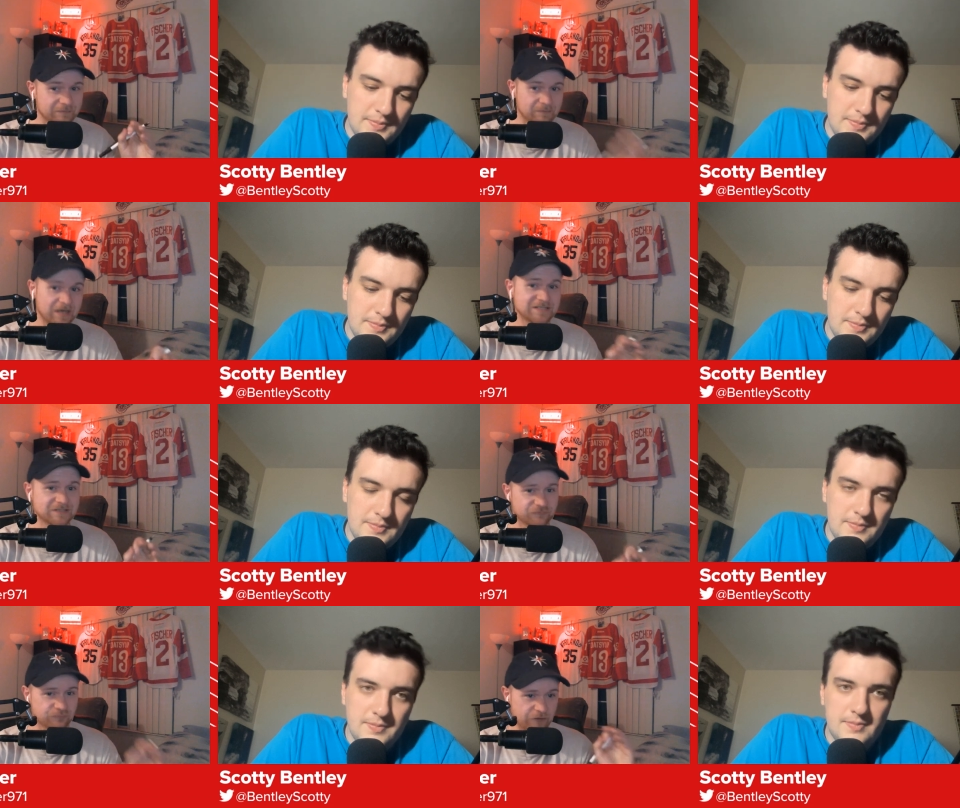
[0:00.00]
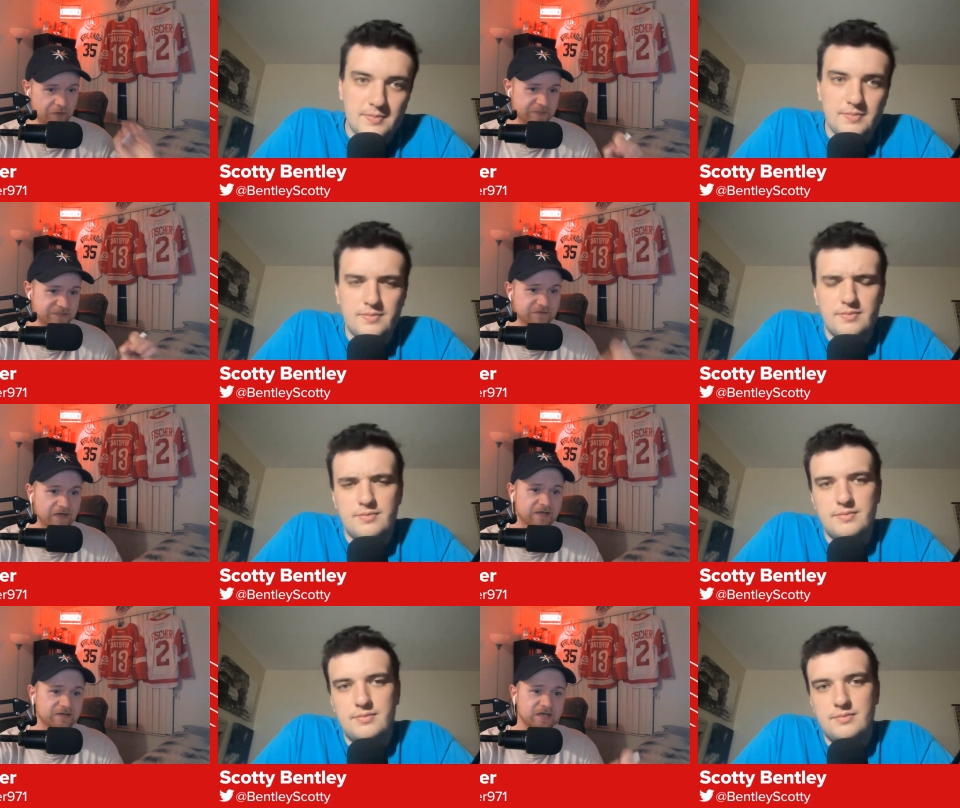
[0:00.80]
Speaker 1: minded Red Wings
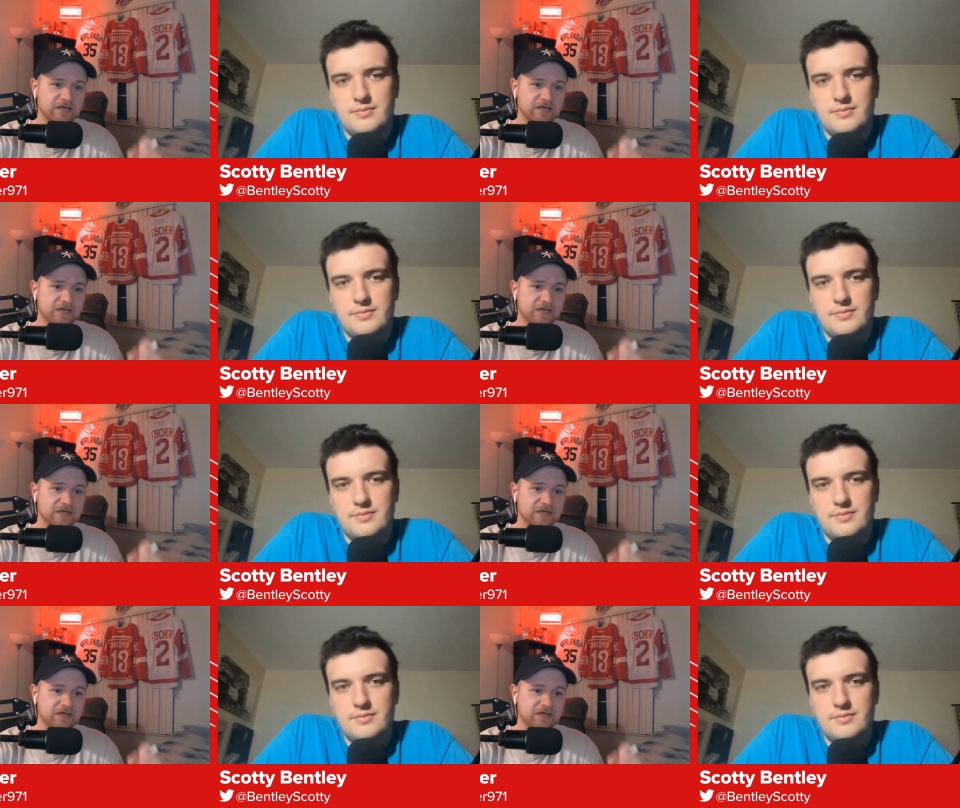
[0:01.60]
fan. It